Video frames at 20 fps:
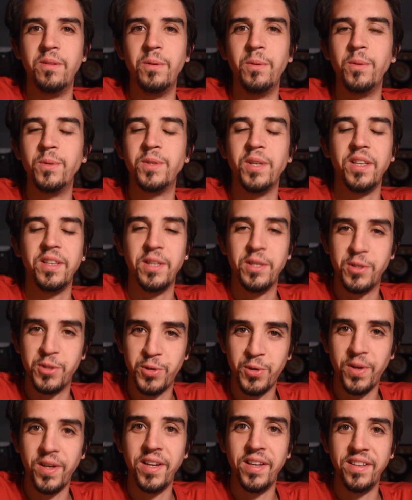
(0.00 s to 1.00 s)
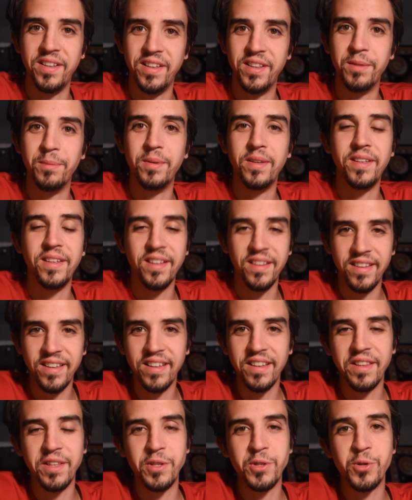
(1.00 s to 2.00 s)
who was on the train in the
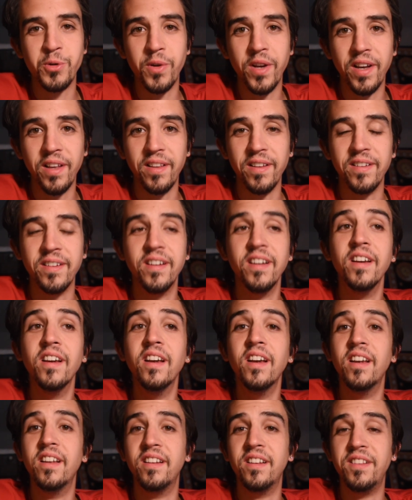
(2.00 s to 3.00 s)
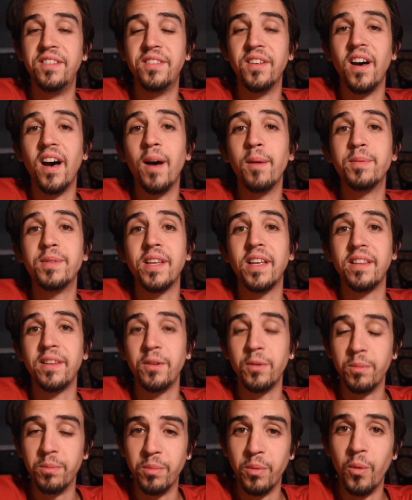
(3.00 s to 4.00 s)
beginning of the trailer and adopts that
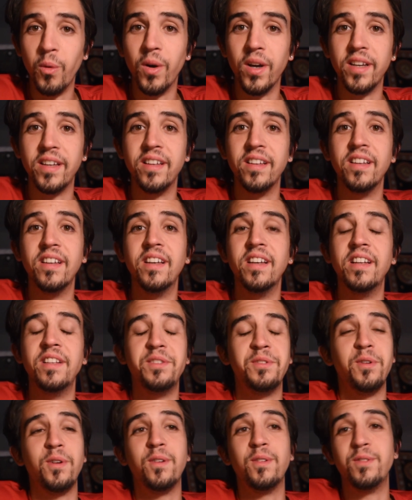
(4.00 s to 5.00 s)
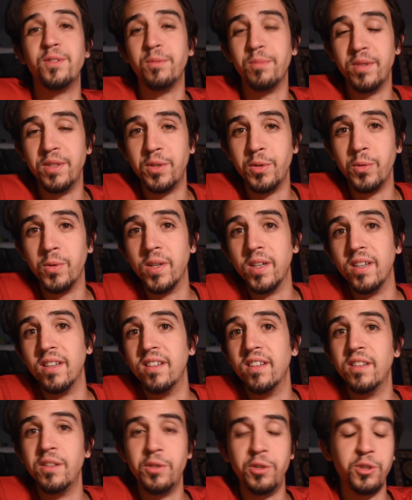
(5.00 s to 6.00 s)
little boy and turns him into a
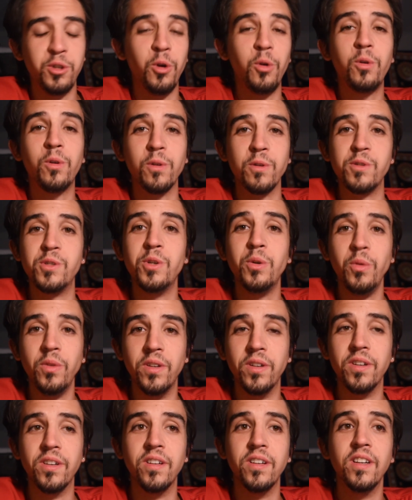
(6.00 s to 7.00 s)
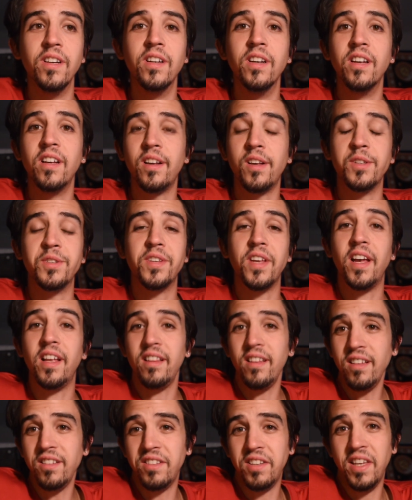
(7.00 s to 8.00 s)
Joker Jr. Because
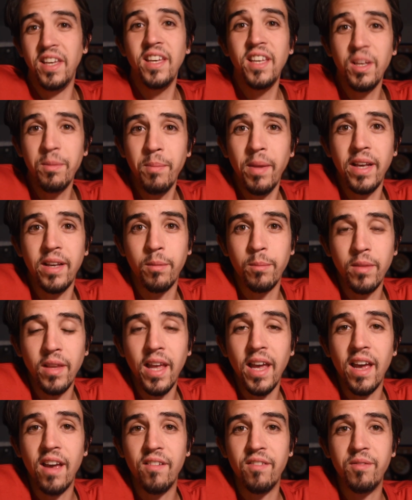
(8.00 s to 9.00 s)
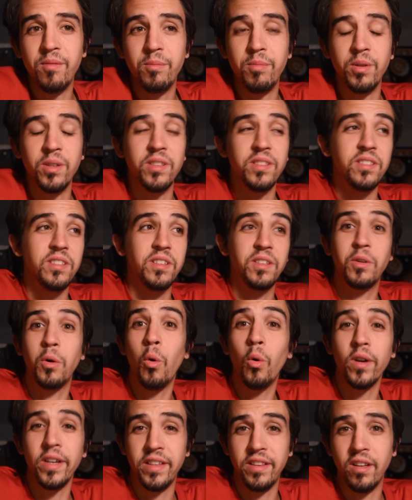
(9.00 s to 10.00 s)
at least he can make him laugh, but
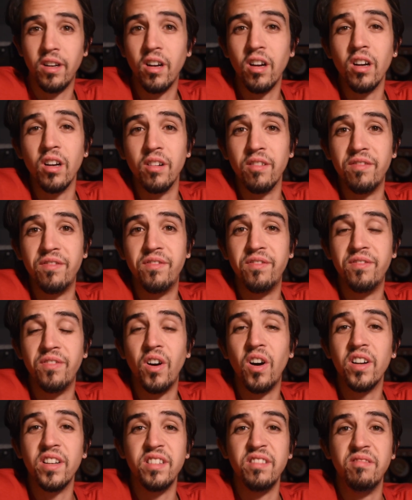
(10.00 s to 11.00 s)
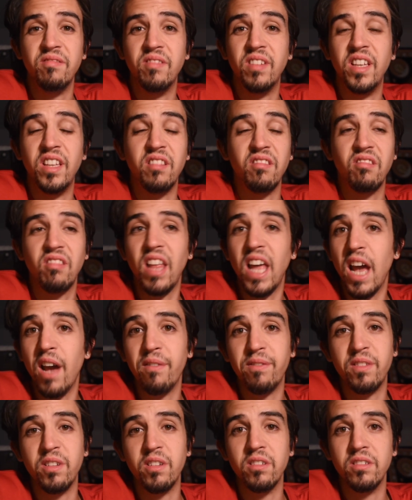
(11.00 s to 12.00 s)
according to her, fun and
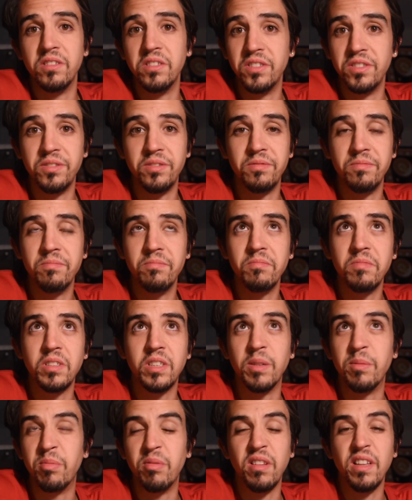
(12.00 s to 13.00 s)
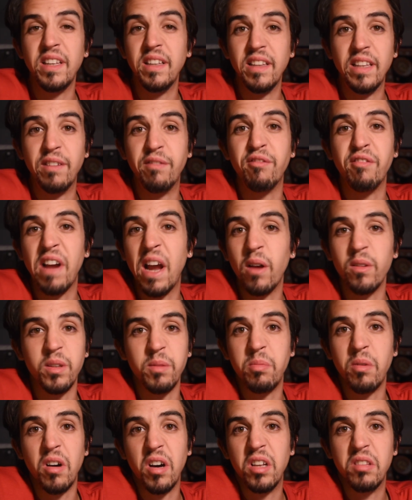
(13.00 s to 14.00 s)
laughter is completely frowned
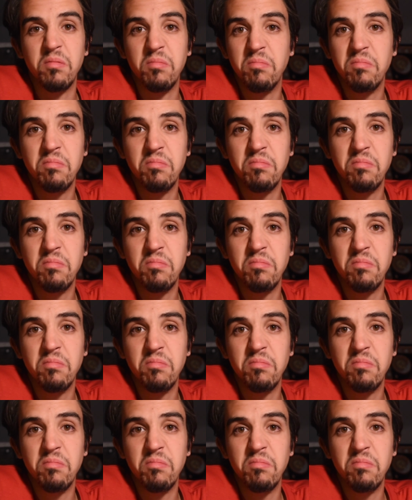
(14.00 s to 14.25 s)
upon.